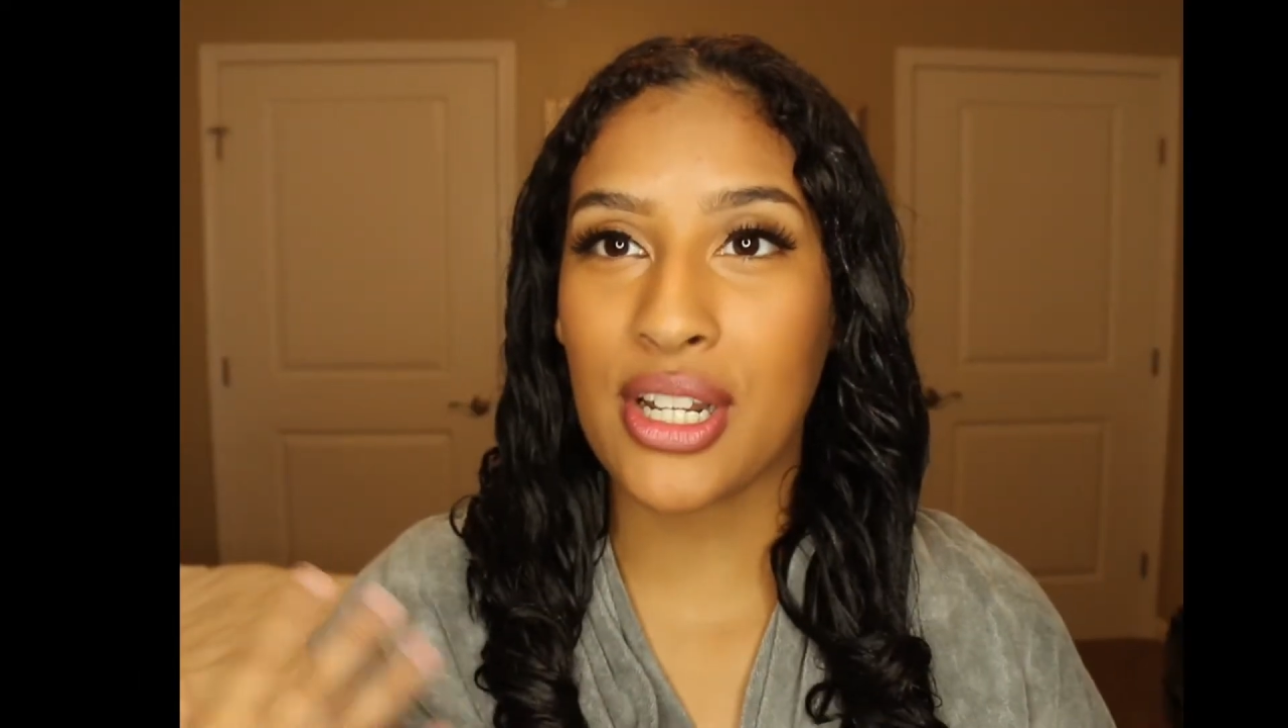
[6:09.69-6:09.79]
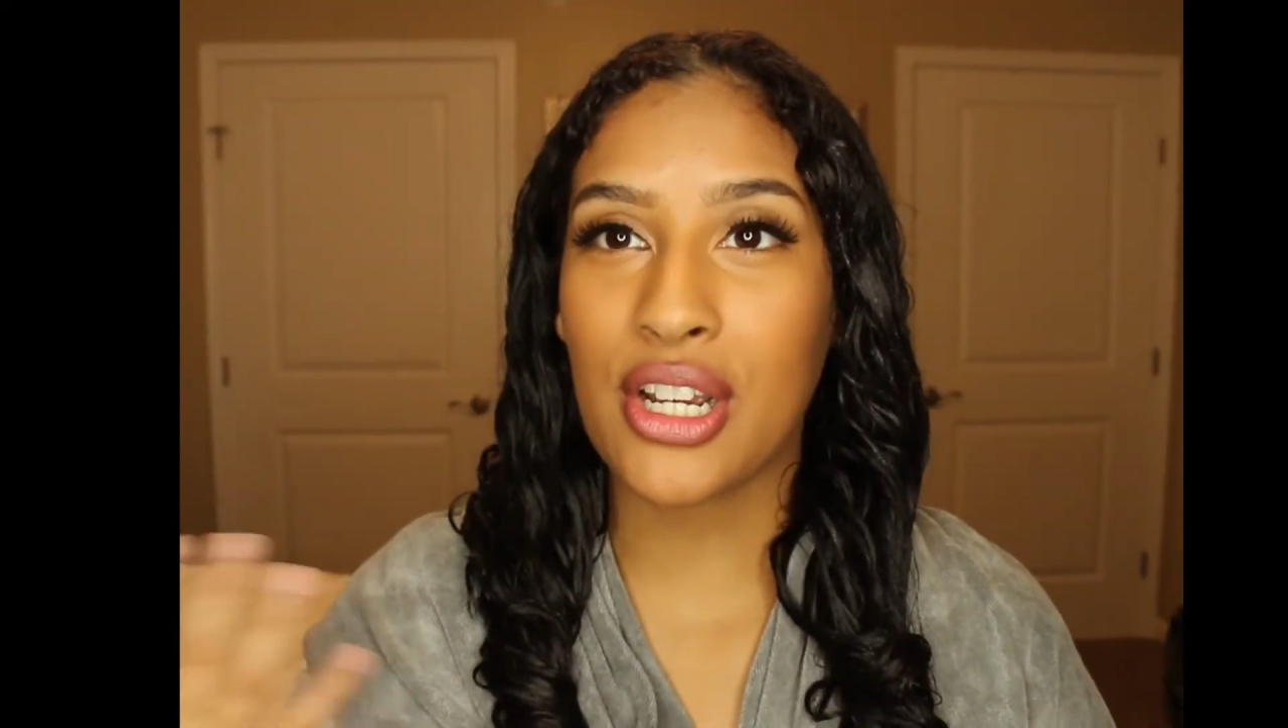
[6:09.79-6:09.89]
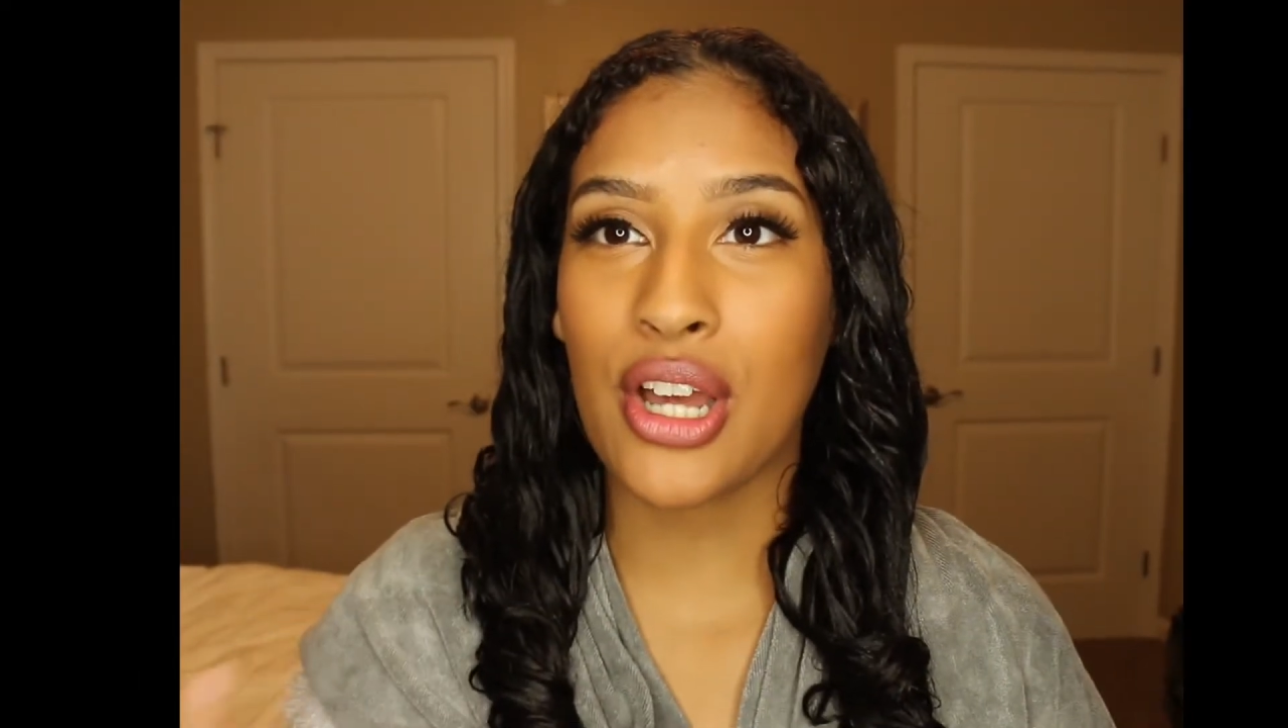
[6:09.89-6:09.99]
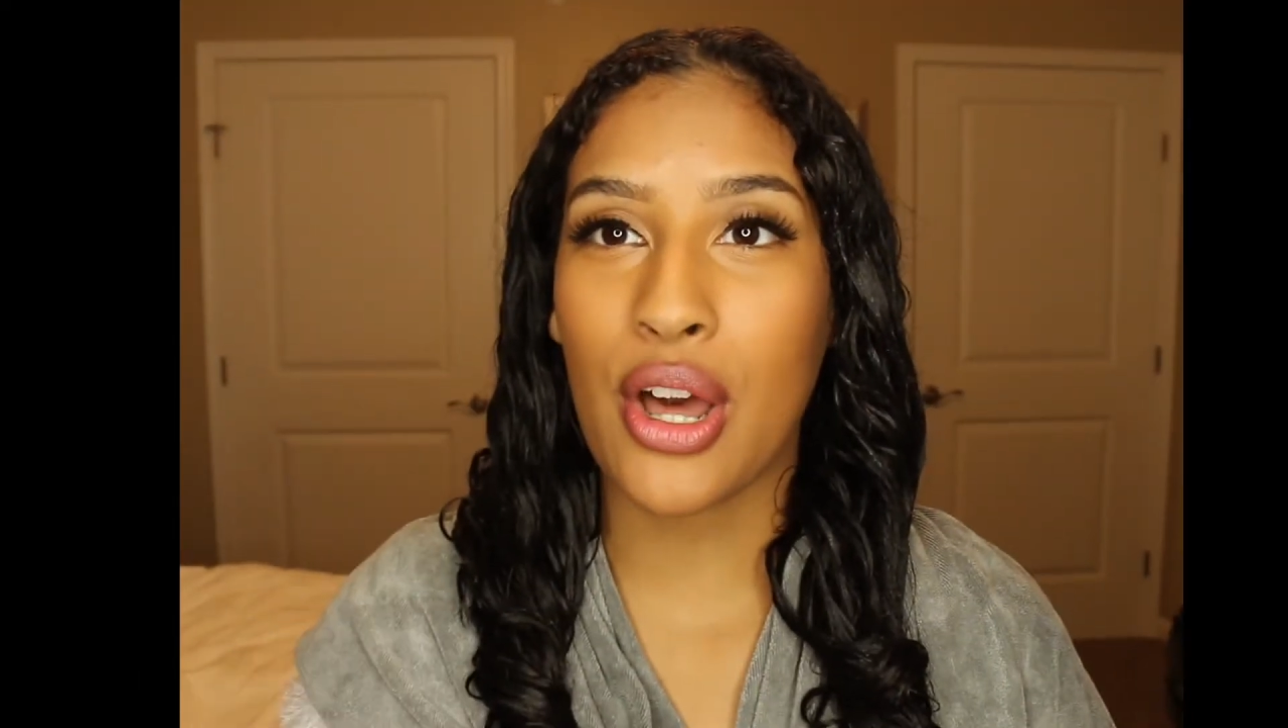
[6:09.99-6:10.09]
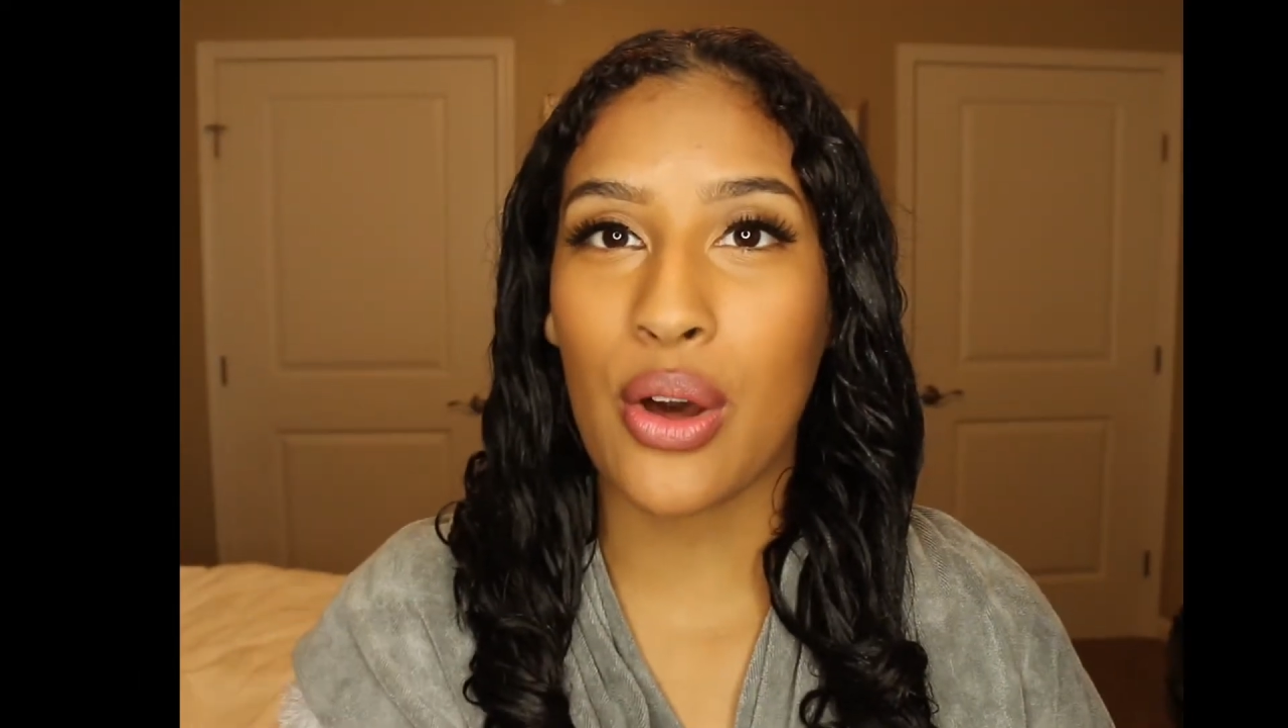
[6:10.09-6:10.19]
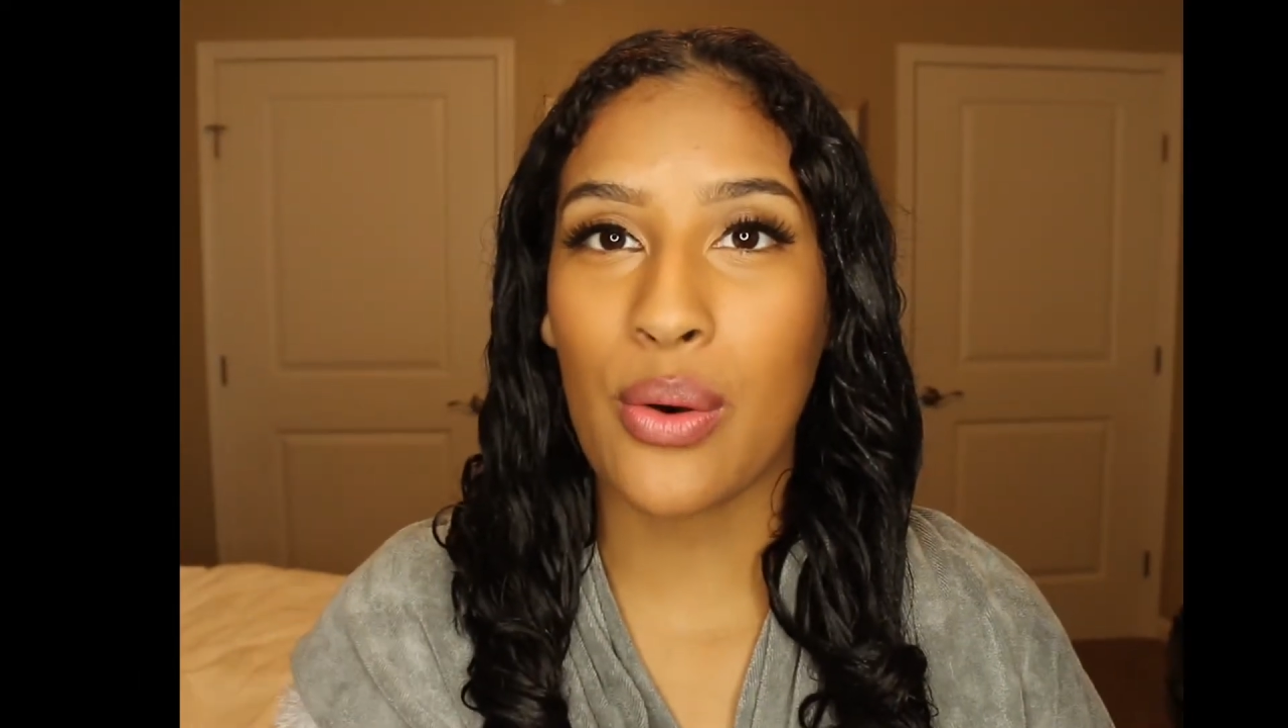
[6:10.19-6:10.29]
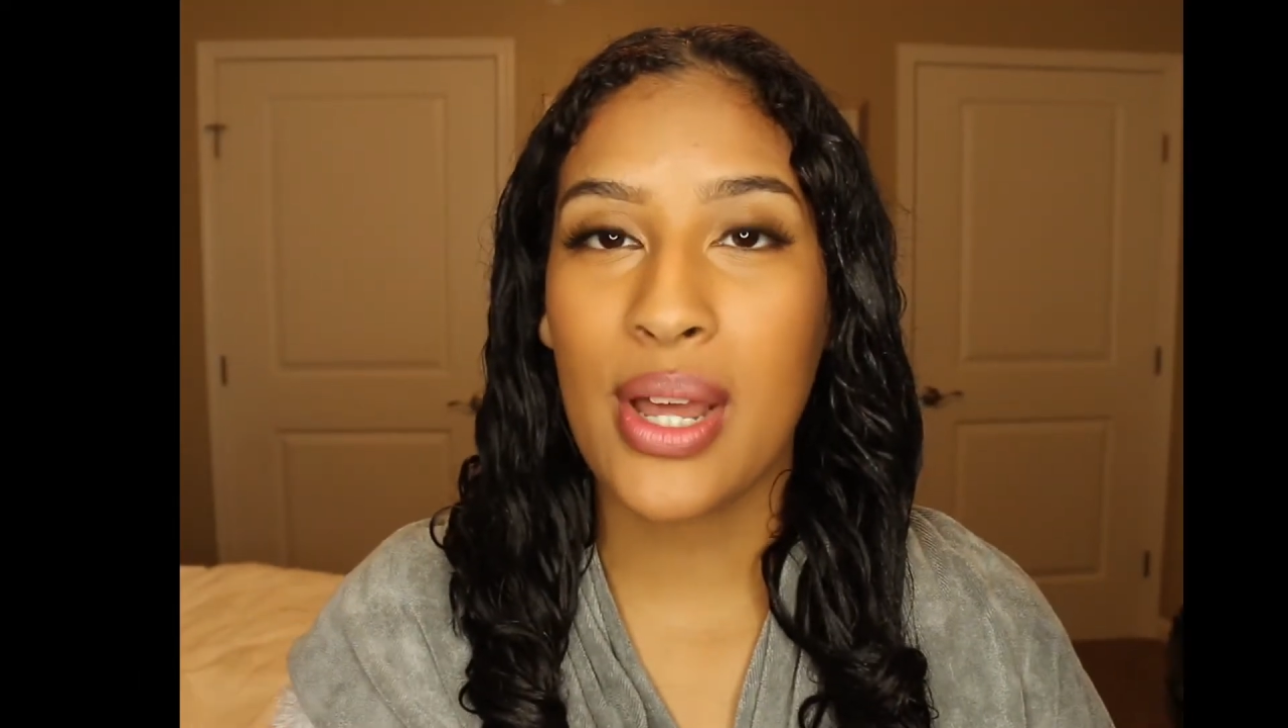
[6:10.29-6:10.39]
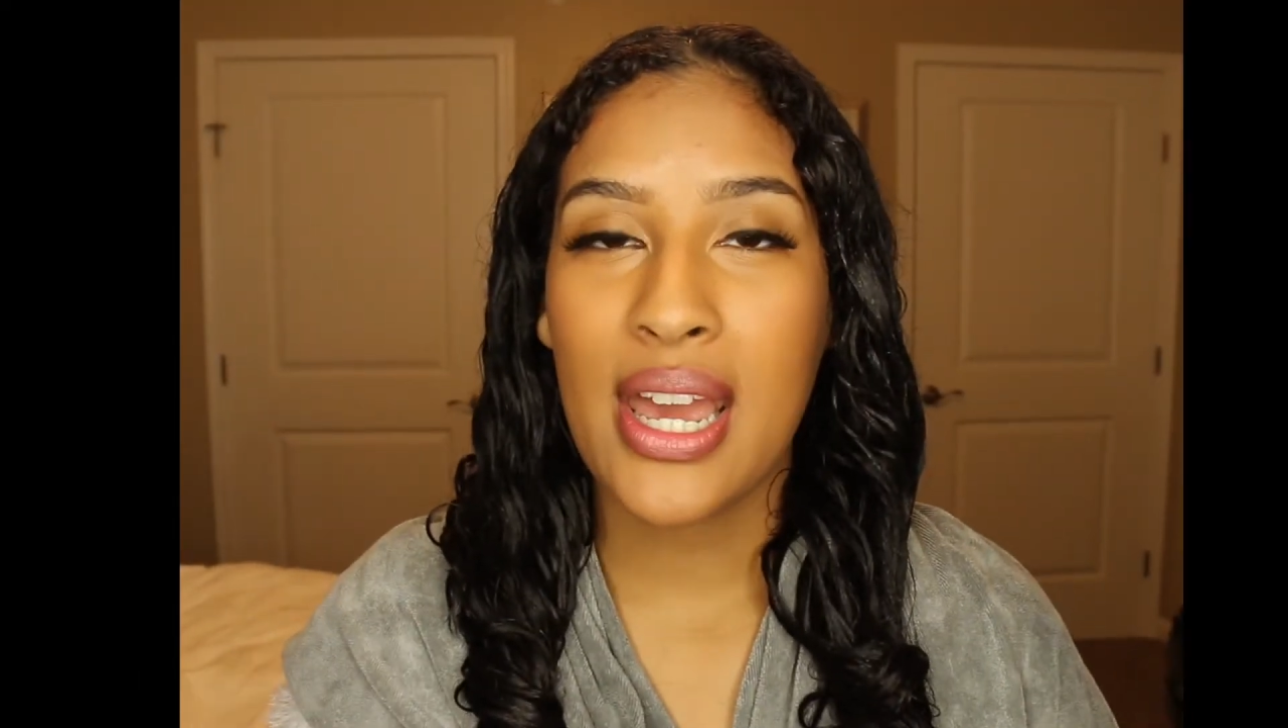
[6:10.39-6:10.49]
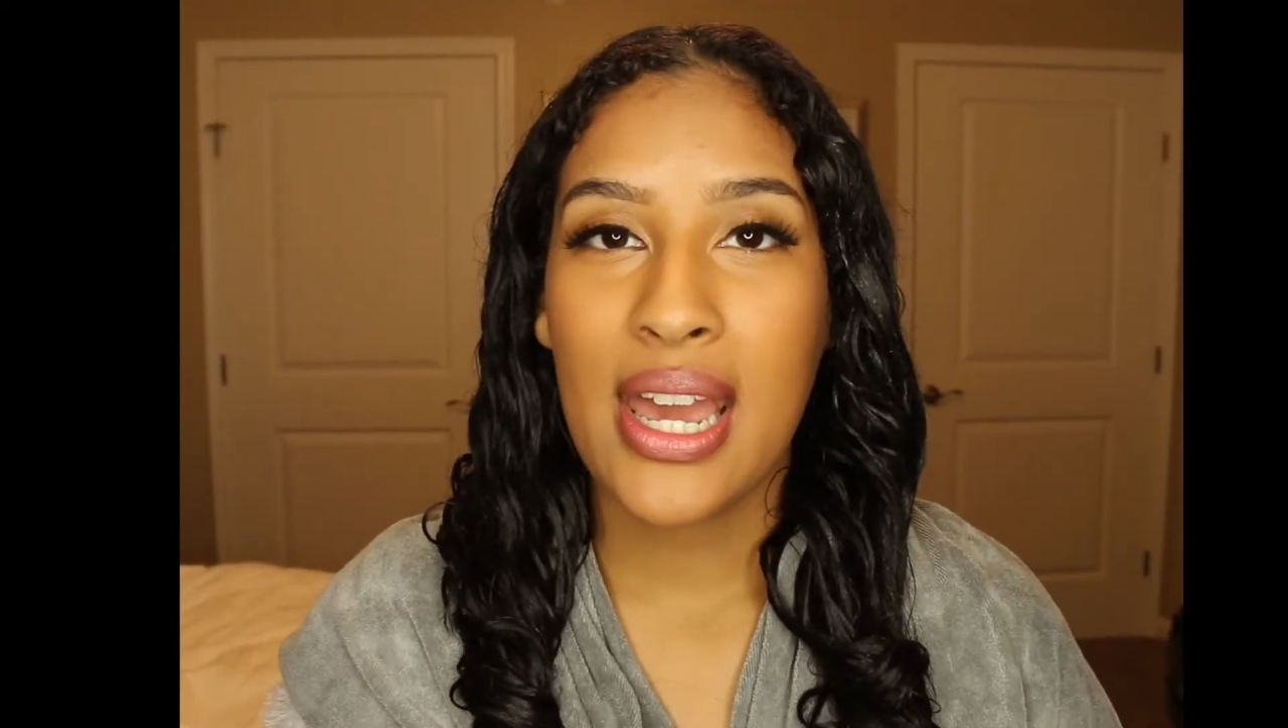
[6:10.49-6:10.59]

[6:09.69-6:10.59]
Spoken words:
gonna go